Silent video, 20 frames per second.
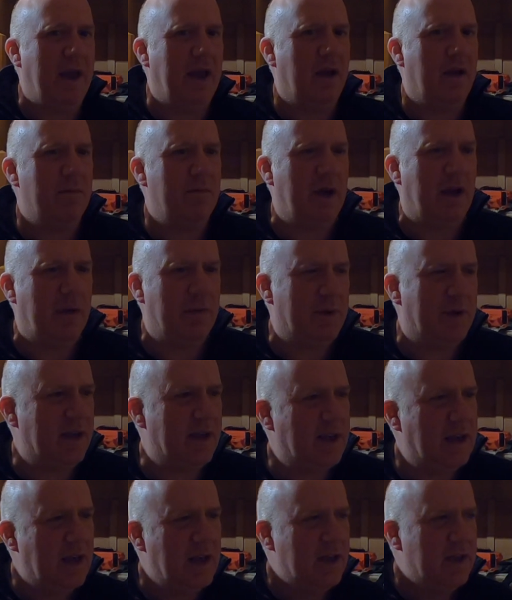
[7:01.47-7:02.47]
uh,
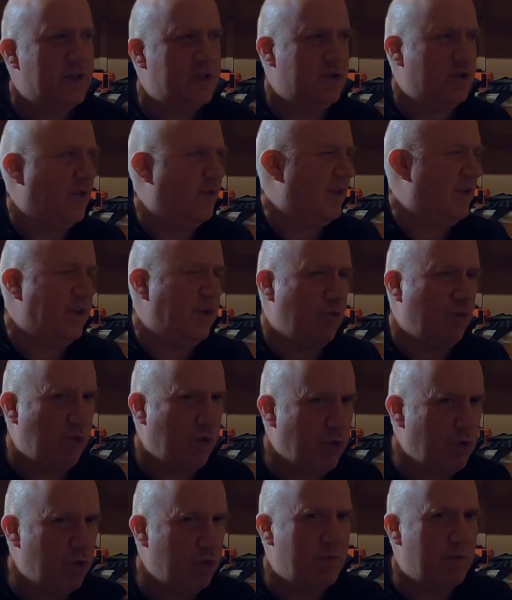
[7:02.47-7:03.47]
maybe stuff in the
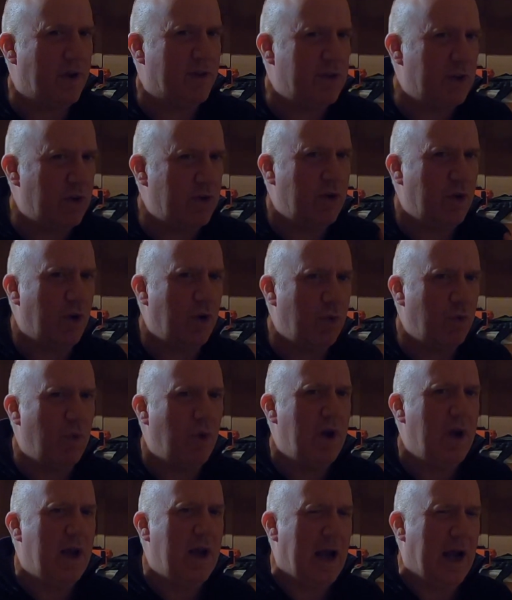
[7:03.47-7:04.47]
room. I don't
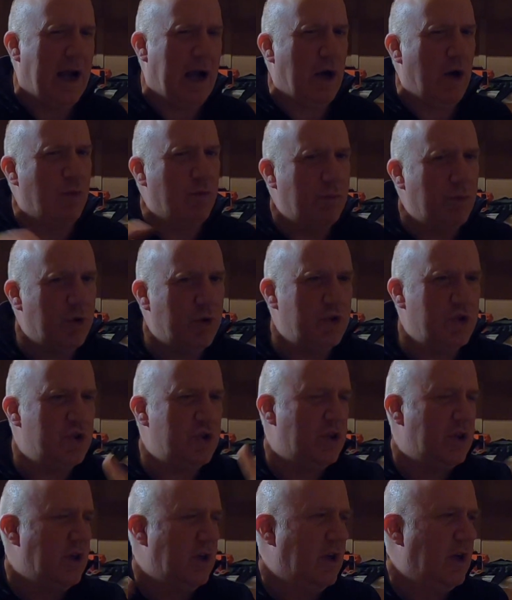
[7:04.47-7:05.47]
know how
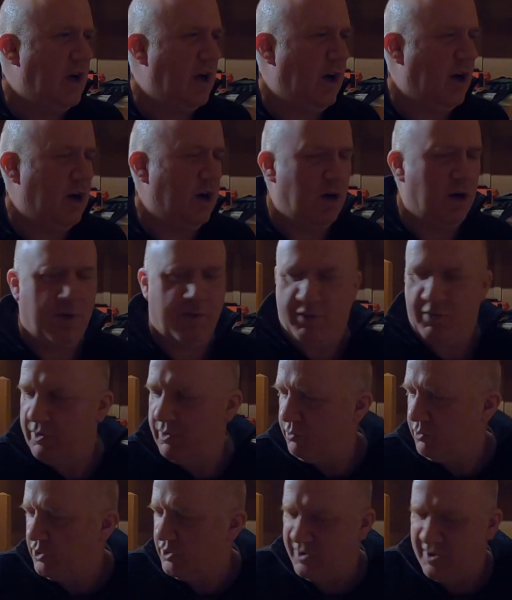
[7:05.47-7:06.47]
much of
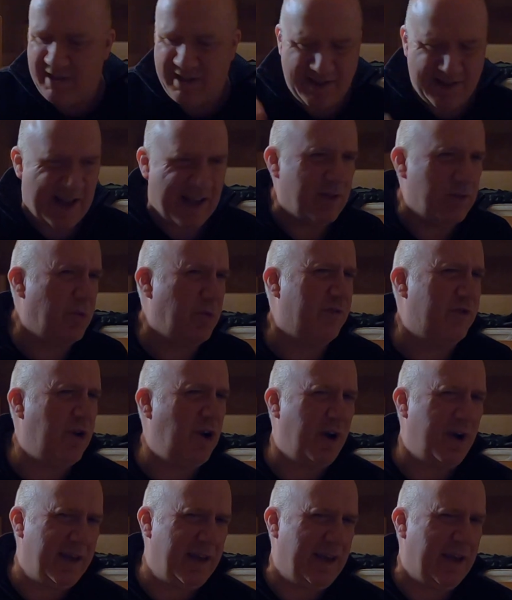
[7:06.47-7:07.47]
because this setup I've
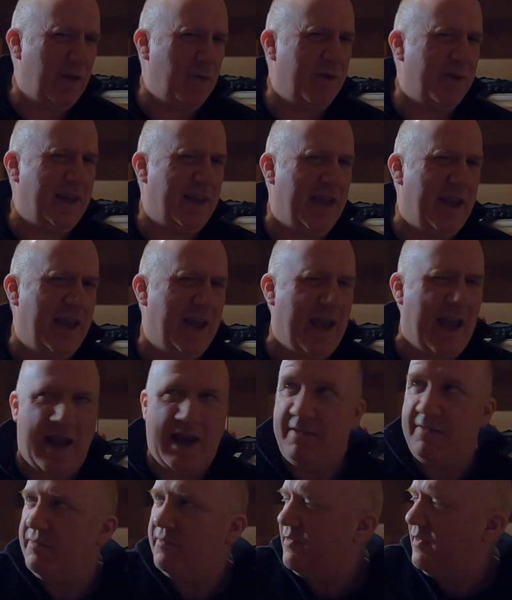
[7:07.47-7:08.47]
got here with the
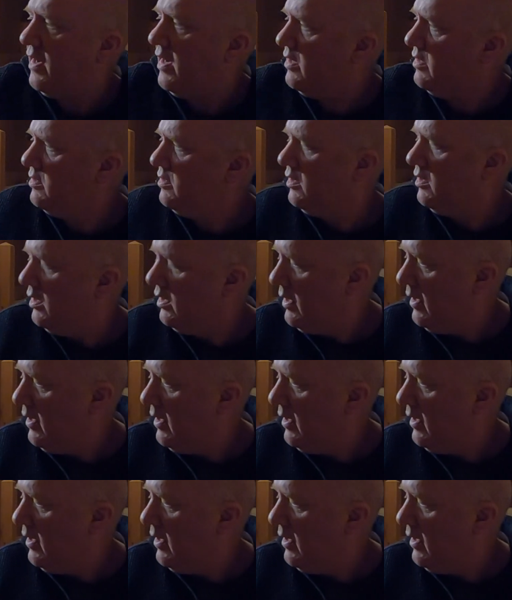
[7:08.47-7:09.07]
end-fed,